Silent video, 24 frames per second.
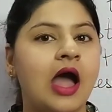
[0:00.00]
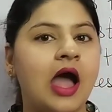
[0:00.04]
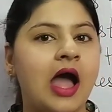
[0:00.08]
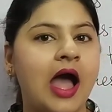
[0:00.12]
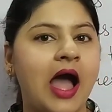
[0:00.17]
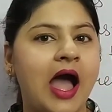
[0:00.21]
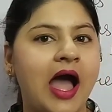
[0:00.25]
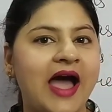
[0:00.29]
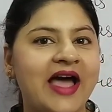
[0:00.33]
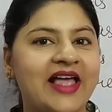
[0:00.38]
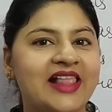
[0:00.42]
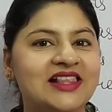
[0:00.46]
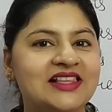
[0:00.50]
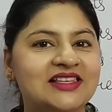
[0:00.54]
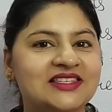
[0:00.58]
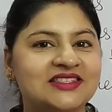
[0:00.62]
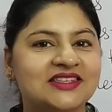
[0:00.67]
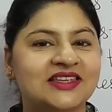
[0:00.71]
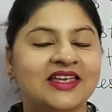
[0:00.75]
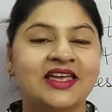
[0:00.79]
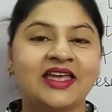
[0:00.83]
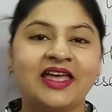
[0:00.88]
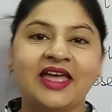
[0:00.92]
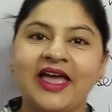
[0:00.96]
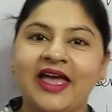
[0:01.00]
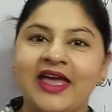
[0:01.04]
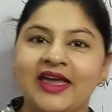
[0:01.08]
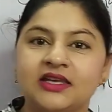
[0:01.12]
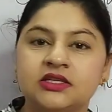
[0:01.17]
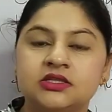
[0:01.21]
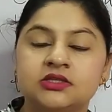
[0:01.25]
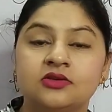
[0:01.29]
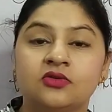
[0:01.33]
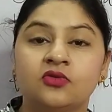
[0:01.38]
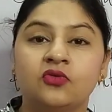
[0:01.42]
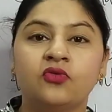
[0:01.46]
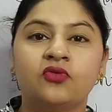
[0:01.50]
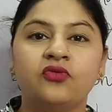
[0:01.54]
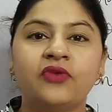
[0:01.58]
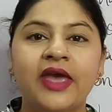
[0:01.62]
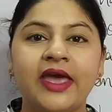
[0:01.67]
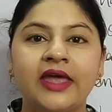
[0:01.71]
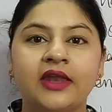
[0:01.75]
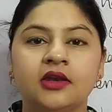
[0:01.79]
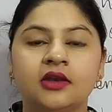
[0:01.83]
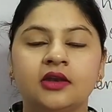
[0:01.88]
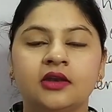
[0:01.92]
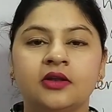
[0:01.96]
Als and
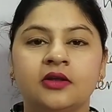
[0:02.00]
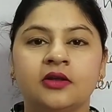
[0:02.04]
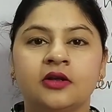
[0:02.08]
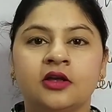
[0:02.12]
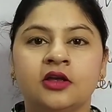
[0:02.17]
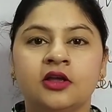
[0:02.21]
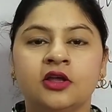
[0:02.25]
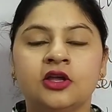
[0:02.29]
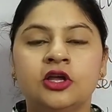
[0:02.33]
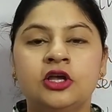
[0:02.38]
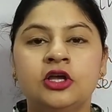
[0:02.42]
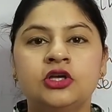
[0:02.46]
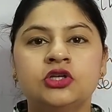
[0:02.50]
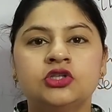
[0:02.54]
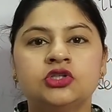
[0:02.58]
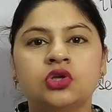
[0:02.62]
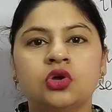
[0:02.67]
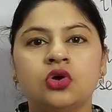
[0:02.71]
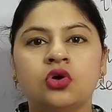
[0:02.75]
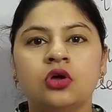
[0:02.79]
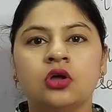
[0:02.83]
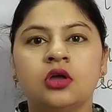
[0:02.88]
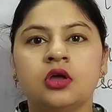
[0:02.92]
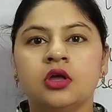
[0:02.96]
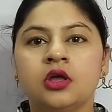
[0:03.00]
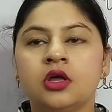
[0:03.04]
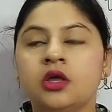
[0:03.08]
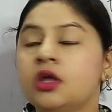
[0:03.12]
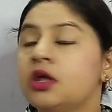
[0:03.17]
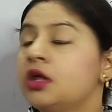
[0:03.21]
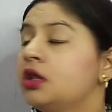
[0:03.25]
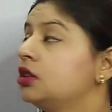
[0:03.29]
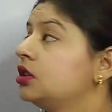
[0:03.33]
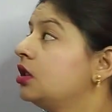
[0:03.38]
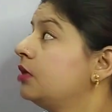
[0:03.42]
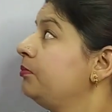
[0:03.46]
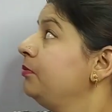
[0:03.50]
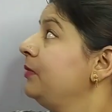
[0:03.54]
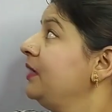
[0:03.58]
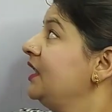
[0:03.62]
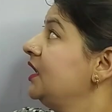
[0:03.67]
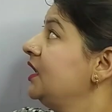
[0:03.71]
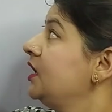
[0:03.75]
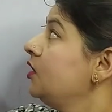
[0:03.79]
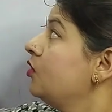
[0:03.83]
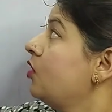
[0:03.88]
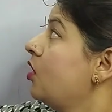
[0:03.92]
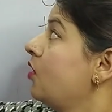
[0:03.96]
wenn. So the
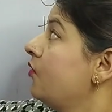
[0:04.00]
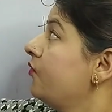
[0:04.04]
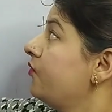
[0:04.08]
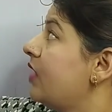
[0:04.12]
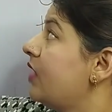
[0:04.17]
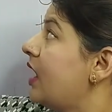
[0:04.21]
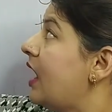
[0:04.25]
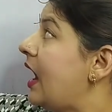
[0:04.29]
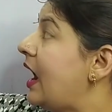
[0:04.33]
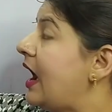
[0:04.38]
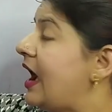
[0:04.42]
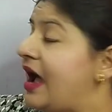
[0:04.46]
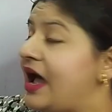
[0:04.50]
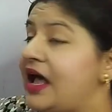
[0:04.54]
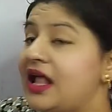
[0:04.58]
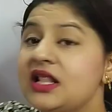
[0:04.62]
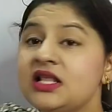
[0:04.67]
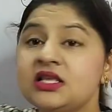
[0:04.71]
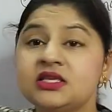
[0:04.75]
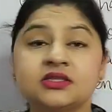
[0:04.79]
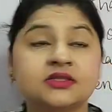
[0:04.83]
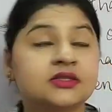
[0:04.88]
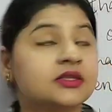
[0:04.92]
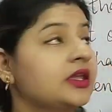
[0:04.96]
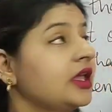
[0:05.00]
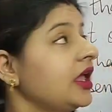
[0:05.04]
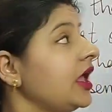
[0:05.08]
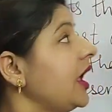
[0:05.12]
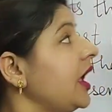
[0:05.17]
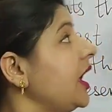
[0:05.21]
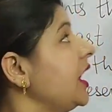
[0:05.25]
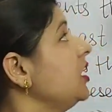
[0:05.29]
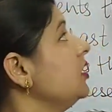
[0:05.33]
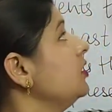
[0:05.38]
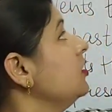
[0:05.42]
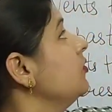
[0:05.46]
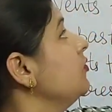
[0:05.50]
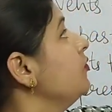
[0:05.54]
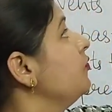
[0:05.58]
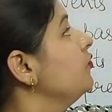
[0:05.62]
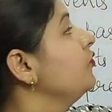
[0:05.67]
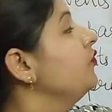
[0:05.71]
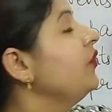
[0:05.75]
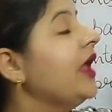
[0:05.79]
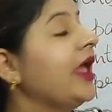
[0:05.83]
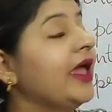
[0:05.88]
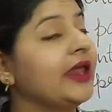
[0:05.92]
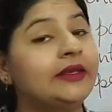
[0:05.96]
meaning of als and
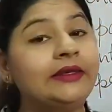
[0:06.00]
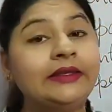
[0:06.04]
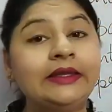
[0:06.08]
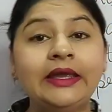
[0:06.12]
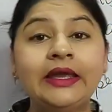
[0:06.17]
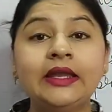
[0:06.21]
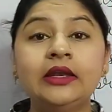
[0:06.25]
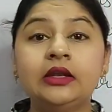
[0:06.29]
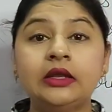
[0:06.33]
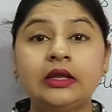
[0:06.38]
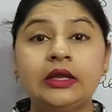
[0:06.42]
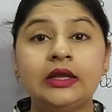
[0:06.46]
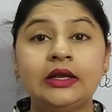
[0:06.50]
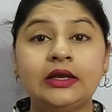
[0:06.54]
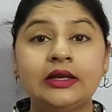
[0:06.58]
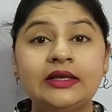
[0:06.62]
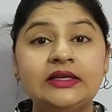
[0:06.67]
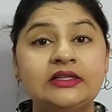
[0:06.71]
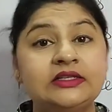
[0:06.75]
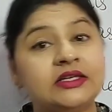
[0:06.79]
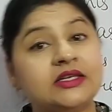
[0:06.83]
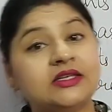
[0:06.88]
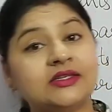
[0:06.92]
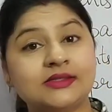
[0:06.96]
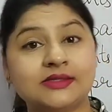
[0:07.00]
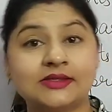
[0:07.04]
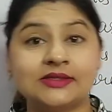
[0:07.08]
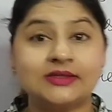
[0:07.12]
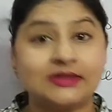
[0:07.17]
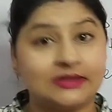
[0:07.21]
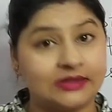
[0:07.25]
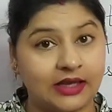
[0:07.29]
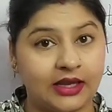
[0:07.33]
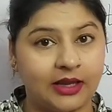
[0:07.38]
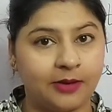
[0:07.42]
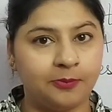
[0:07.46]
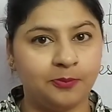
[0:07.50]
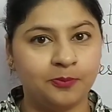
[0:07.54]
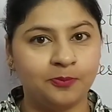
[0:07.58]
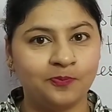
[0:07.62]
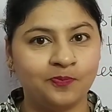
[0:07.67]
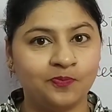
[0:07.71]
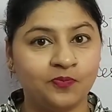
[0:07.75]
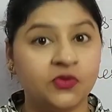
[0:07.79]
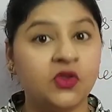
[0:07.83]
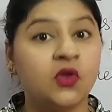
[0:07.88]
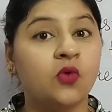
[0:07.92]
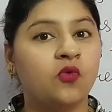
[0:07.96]
wenn in English is same.
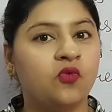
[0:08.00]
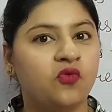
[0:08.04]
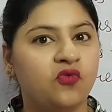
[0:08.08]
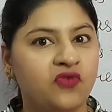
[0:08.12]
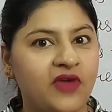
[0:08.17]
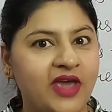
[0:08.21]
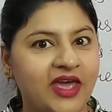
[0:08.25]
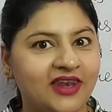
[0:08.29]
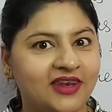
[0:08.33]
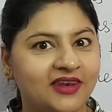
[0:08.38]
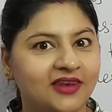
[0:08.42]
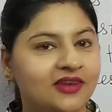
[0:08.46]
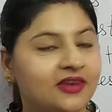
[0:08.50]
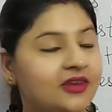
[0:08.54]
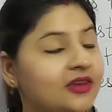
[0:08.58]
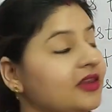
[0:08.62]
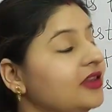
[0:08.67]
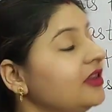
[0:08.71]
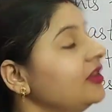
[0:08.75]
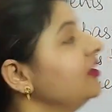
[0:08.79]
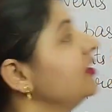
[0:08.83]
When.